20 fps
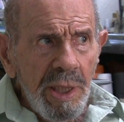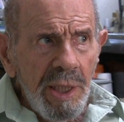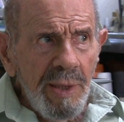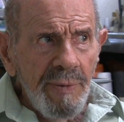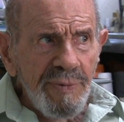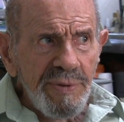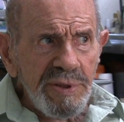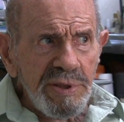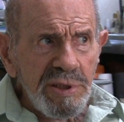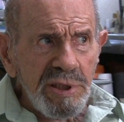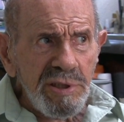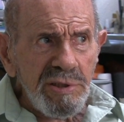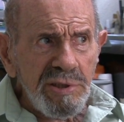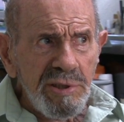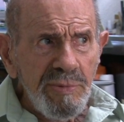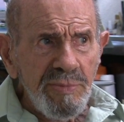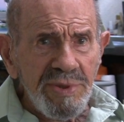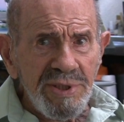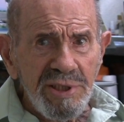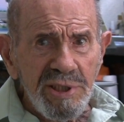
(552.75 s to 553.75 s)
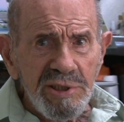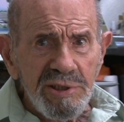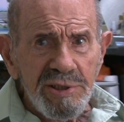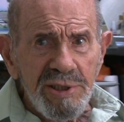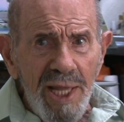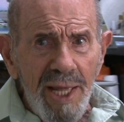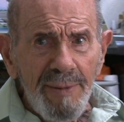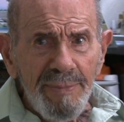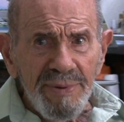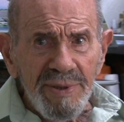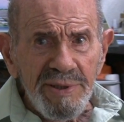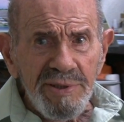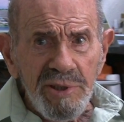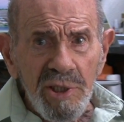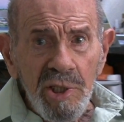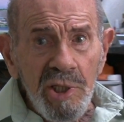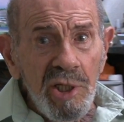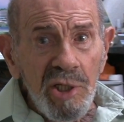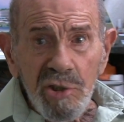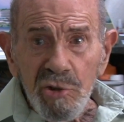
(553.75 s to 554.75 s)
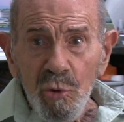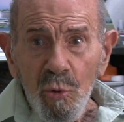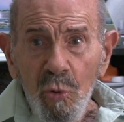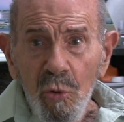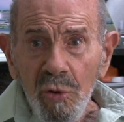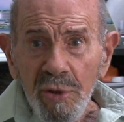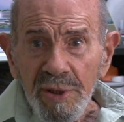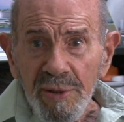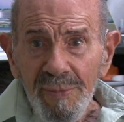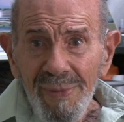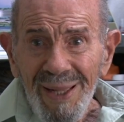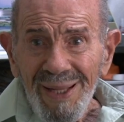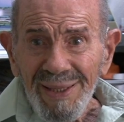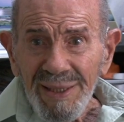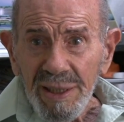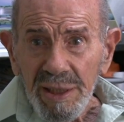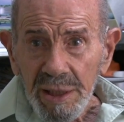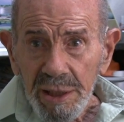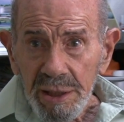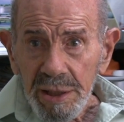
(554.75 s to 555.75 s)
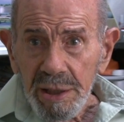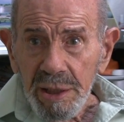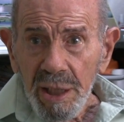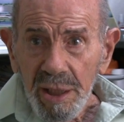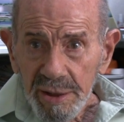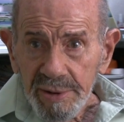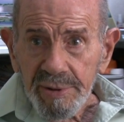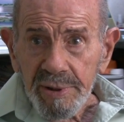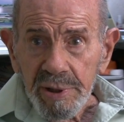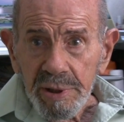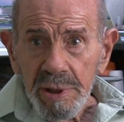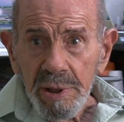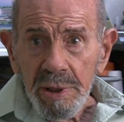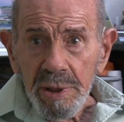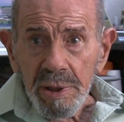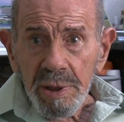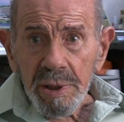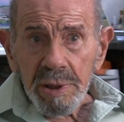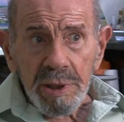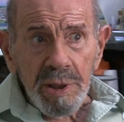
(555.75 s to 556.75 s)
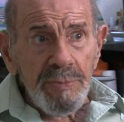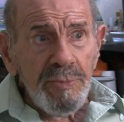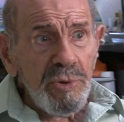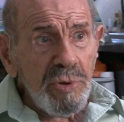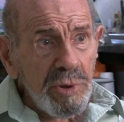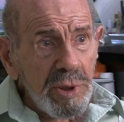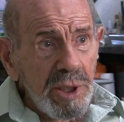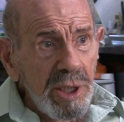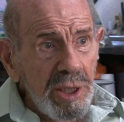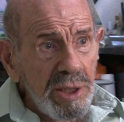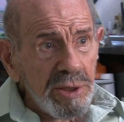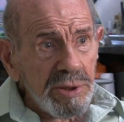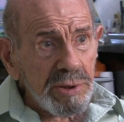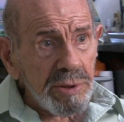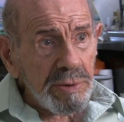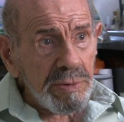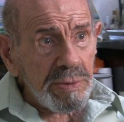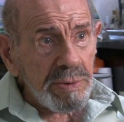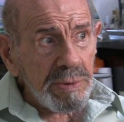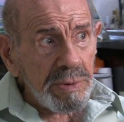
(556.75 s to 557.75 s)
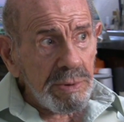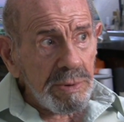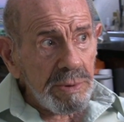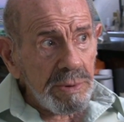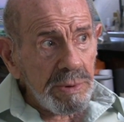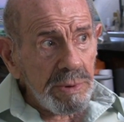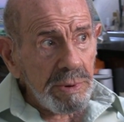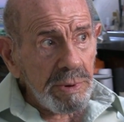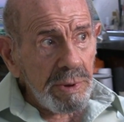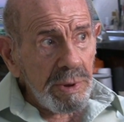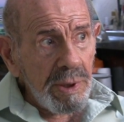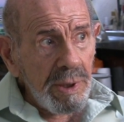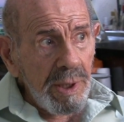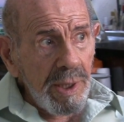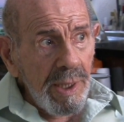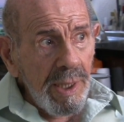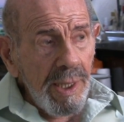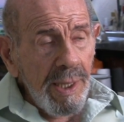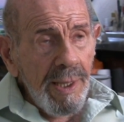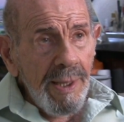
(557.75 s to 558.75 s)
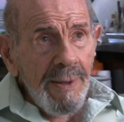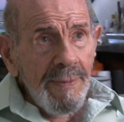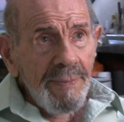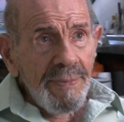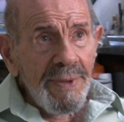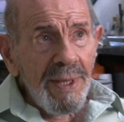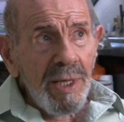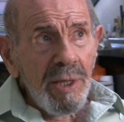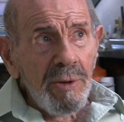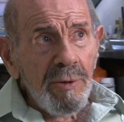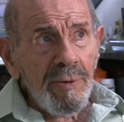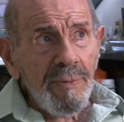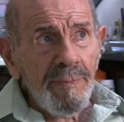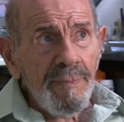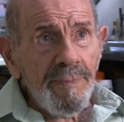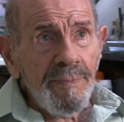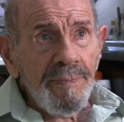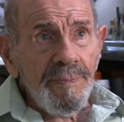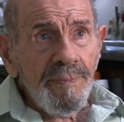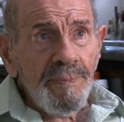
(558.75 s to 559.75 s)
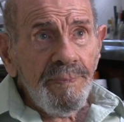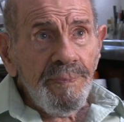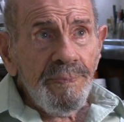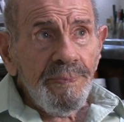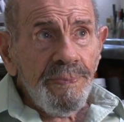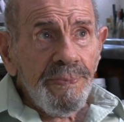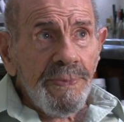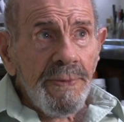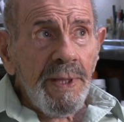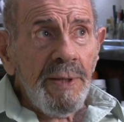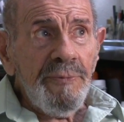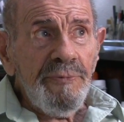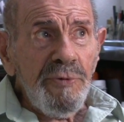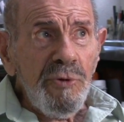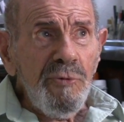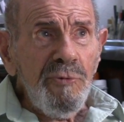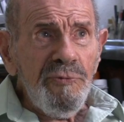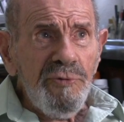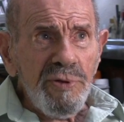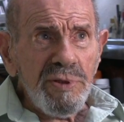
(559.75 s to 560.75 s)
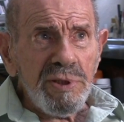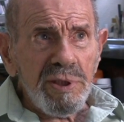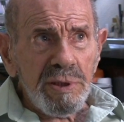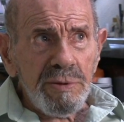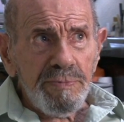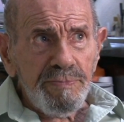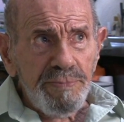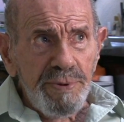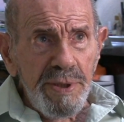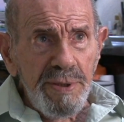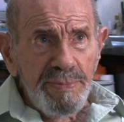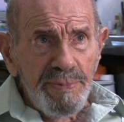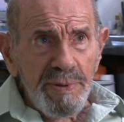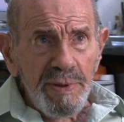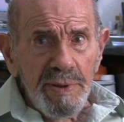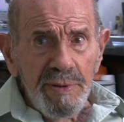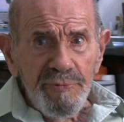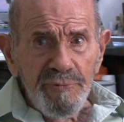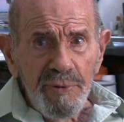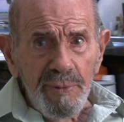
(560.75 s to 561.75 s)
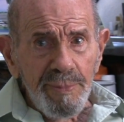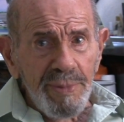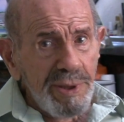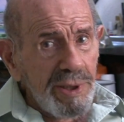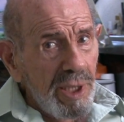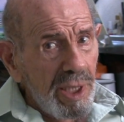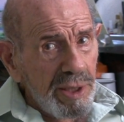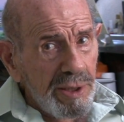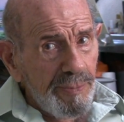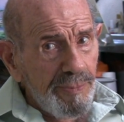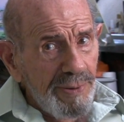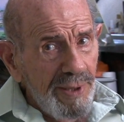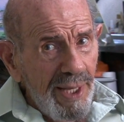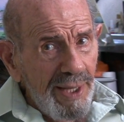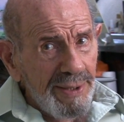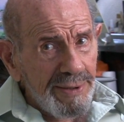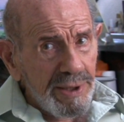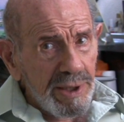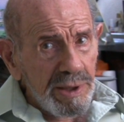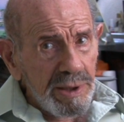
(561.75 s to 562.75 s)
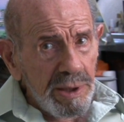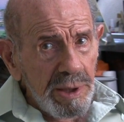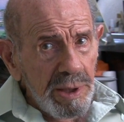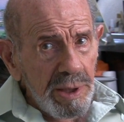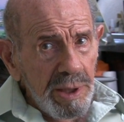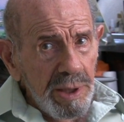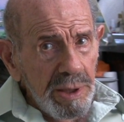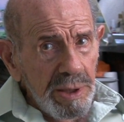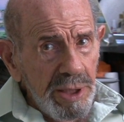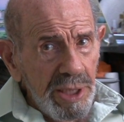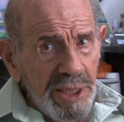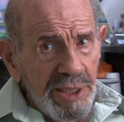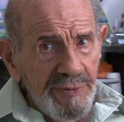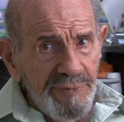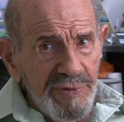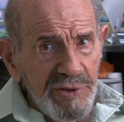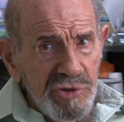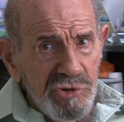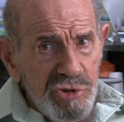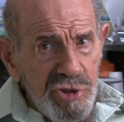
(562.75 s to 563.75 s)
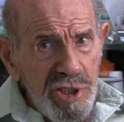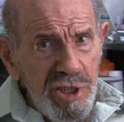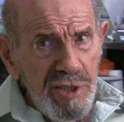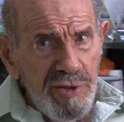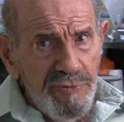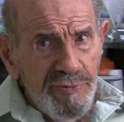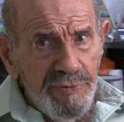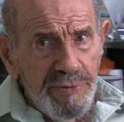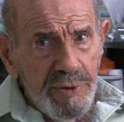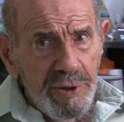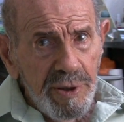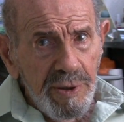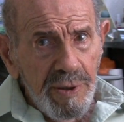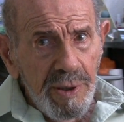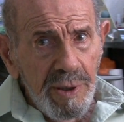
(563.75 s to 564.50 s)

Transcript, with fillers: If a system is established, it automatically cuts communication. Now, if you visit people from another planet that have achieved